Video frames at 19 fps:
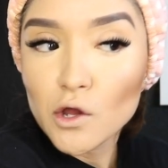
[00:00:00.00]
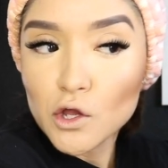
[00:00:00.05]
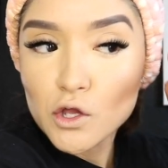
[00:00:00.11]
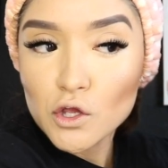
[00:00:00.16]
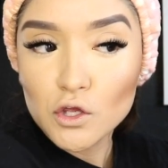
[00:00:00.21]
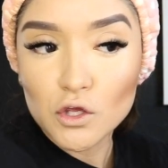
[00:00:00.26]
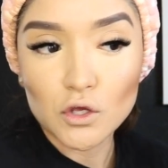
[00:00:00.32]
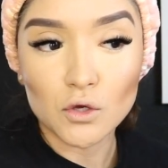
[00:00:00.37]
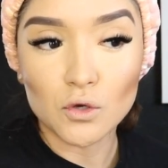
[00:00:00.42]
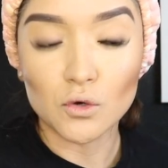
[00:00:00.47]

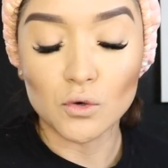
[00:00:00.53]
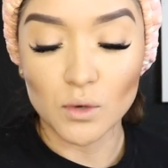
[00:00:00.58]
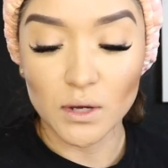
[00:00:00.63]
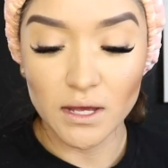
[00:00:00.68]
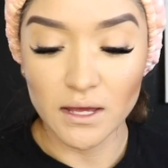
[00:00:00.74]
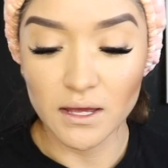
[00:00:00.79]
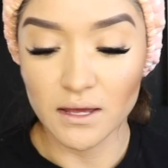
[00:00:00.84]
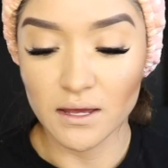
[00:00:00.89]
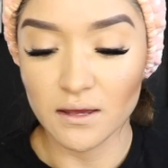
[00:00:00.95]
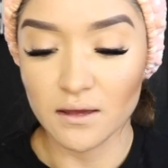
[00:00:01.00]
you,
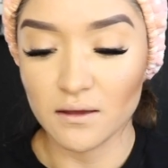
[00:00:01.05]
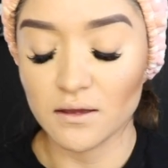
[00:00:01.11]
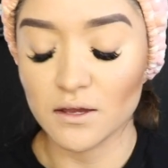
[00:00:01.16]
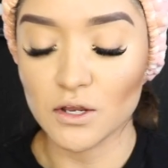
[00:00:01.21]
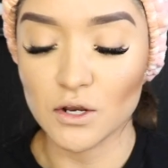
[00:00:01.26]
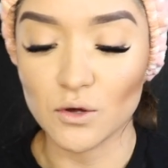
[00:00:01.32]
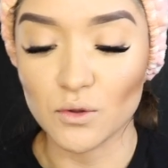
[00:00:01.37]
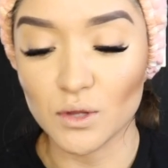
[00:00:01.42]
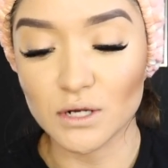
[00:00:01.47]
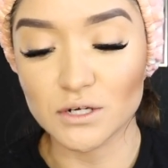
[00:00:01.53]
you
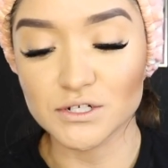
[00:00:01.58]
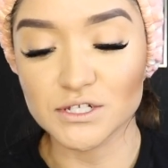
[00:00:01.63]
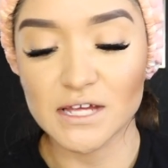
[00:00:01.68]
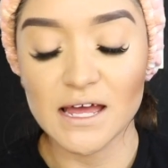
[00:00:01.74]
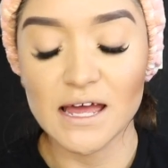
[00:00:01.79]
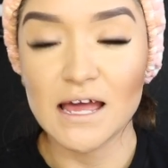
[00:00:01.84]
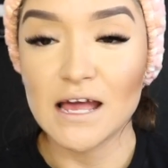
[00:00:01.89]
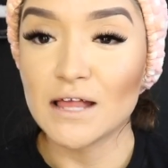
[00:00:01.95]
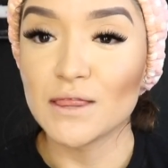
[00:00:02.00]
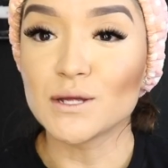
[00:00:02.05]
know, there's
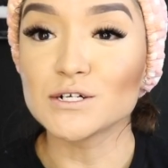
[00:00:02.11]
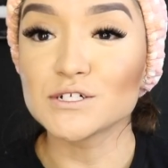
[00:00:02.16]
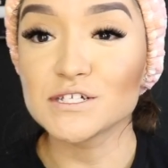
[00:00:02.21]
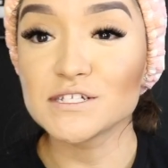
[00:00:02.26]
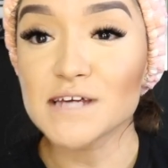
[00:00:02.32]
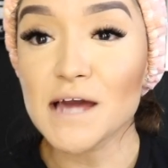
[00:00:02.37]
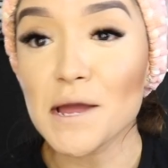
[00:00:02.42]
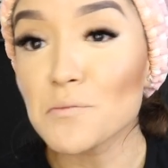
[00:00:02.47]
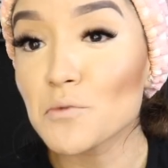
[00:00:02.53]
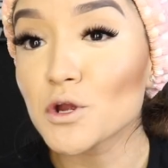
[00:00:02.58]
there's a
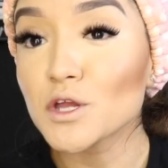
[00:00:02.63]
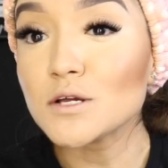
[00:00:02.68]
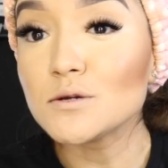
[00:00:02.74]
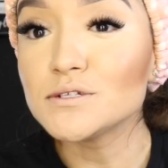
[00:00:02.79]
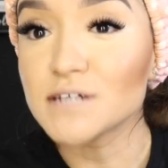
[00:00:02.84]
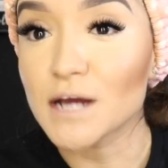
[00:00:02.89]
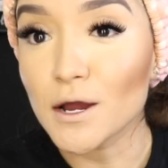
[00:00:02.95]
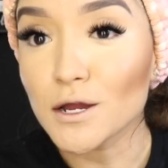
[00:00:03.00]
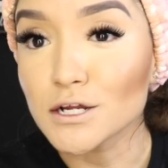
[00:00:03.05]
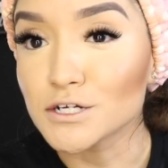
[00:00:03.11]
time where you
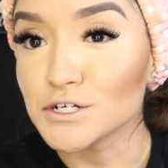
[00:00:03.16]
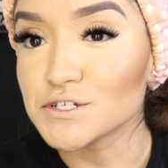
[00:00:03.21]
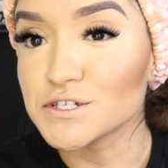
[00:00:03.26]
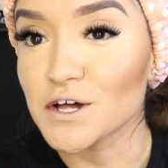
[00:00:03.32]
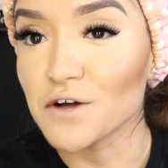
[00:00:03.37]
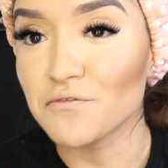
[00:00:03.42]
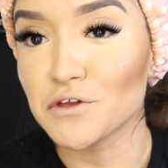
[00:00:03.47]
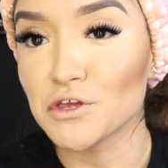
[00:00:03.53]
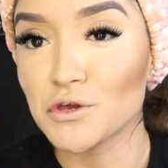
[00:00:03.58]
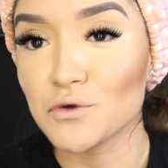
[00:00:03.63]
doubt
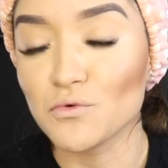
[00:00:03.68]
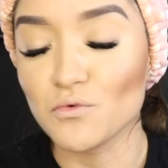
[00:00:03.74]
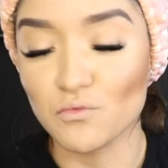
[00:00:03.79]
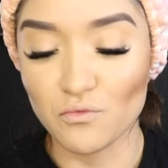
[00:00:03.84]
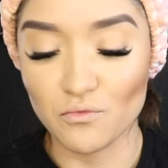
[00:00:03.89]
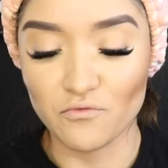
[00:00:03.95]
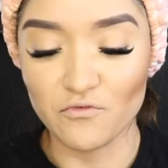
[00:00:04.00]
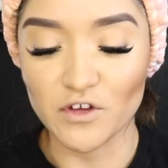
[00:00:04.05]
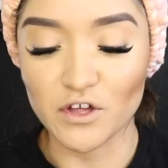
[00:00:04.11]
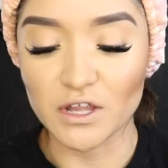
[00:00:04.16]
yourself and
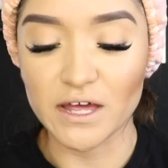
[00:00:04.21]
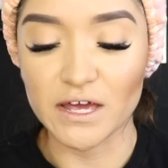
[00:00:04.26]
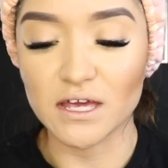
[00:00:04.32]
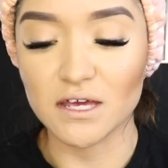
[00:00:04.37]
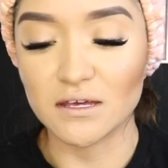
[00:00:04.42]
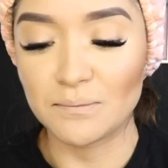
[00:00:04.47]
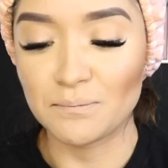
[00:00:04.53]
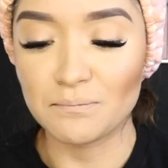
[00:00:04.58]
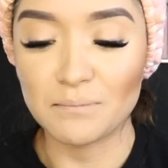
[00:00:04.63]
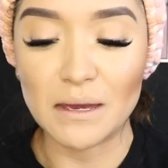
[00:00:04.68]
you feel like
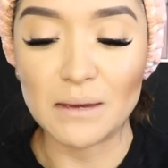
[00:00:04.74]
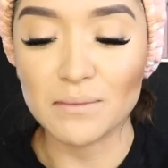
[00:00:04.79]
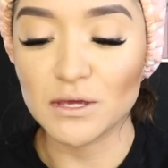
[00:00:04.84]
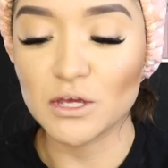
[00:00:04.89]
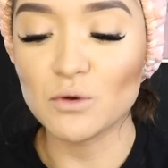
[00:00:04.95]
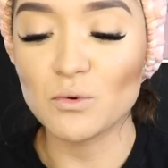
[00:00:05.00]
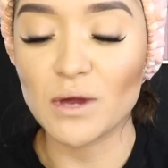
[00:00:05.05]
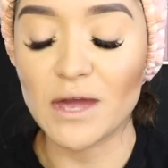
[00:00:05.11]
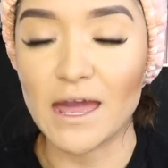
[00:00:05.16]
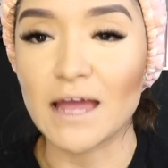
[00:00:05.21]
maybe
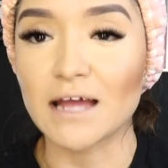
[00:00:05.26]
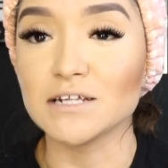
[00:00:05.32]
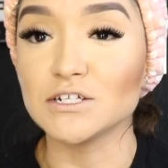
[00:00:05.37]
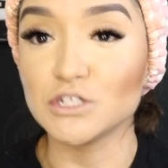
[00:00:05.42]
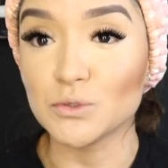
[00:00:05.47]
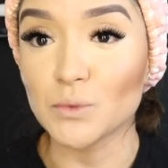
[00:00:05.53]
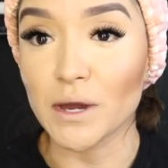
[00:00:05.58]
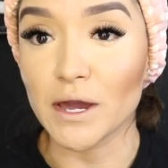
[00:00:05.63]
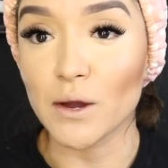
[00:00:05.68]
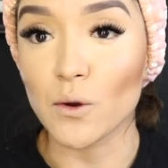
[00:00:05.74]
you can't
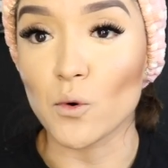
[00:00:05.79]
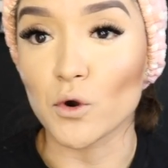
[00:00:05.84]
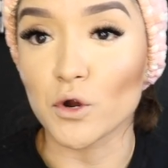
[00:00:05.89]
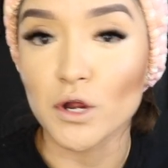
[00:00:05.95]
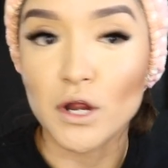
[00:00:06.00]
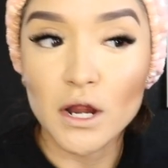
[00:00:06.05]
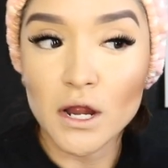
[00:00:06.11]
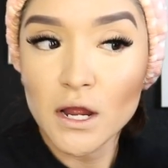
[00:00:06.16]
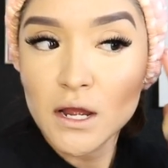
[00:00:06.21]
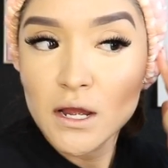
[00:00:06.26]
do it,
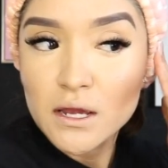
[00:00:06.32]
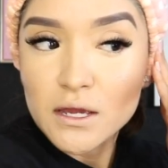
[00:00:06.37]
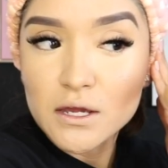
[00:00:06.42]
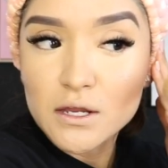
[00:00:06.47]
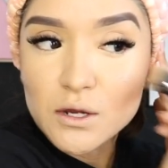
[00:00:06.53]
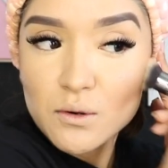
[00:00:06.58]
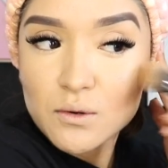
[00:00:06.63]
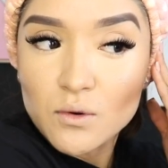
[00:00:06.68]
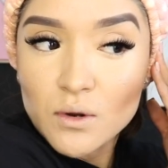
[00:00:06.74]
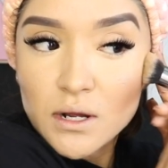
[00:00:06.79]
or, you
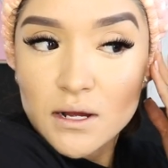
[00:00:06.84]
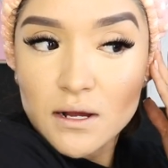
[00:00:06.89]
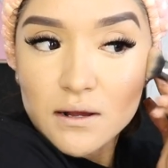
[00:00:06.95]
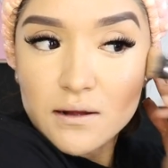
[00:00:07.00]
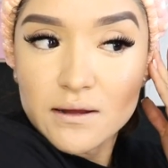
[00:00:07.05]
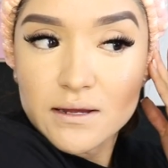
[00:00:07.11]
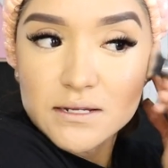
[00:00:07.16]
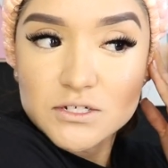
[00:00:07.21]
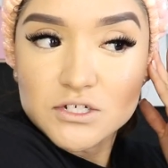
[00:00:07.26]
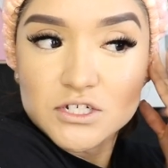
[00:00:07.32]
know,
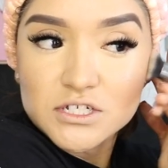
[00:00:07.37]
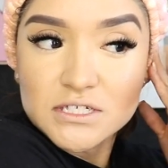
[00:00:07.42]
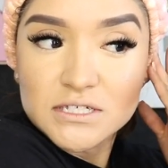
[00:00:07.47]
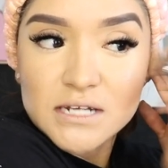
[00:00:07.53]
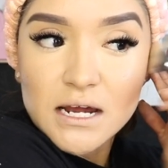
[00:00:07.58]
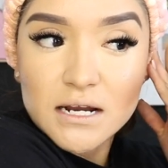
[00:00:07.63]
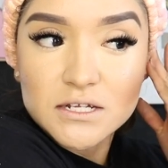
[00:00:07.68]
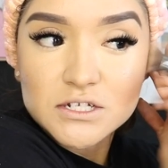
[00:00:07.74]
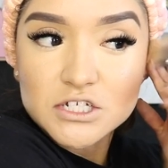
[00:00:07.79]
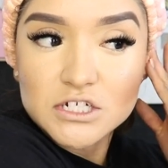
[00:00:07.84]
it's
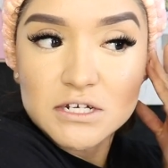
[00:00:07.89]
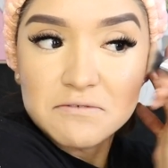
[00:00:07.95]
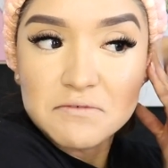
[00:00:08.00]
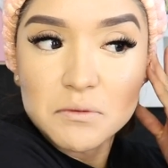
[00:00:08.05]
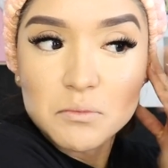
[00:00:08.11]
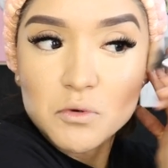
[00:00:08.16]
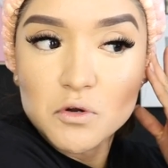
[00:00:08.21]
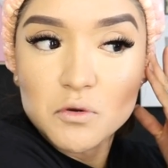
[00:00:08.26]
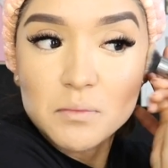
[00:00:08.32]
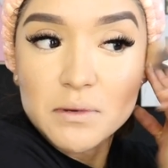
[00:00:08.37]
not
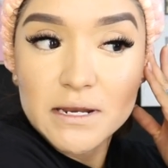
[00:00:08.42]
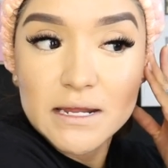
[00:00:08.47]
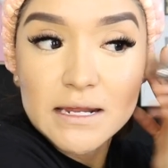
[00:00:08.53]
achievable, but